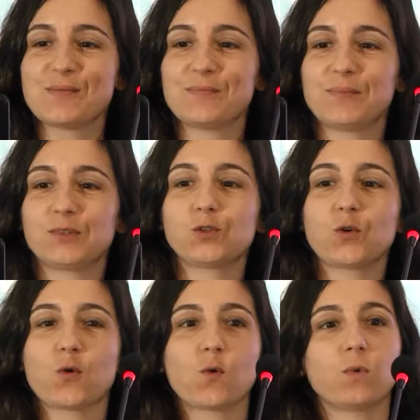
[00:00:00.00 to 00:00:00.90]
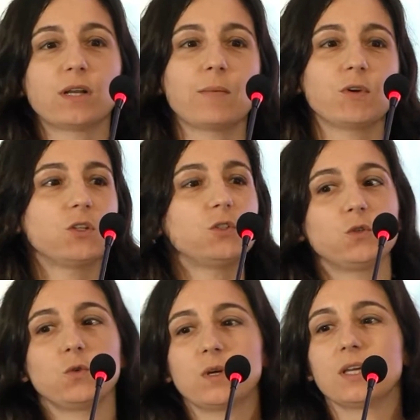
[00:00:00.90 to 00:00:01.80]
So what I'm going to
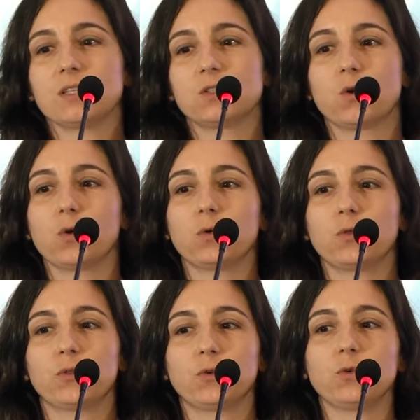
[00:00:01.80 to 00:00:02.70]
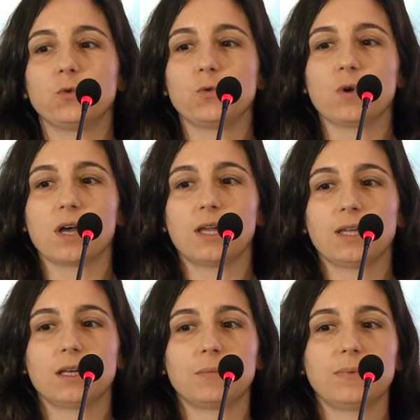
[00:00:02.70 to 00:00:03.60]
do is go through
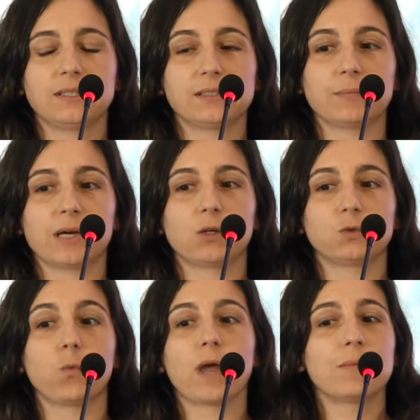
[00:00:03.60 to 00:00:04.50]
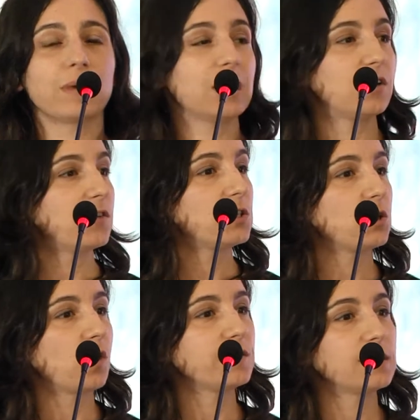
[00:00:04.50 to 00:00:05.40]
a bit about when biodiversity
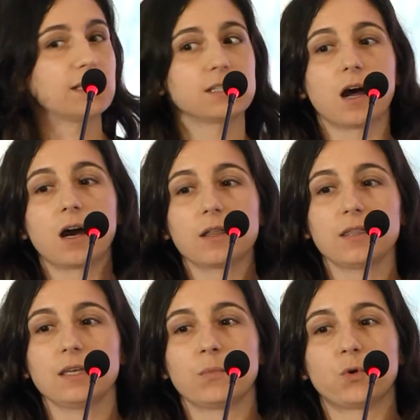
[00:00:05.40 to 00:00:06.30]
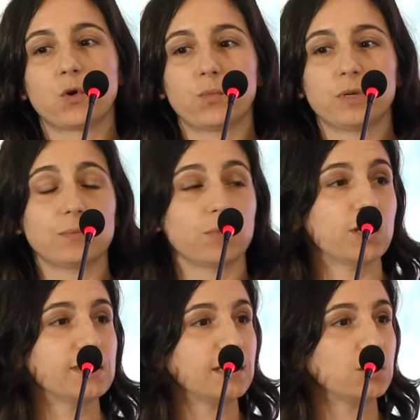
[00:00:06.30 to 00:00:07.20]
offsets are the appropriate
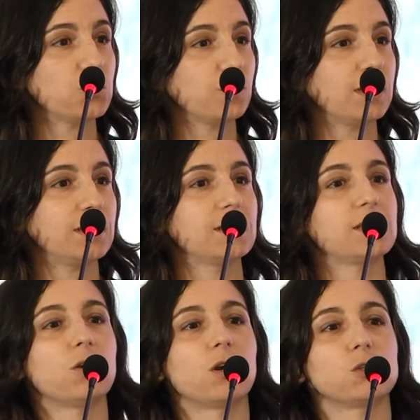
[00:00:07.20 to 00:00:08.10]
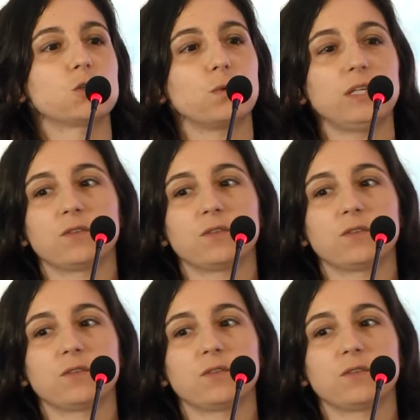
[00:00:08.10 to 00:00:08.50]
policy instrument, as there are a suite of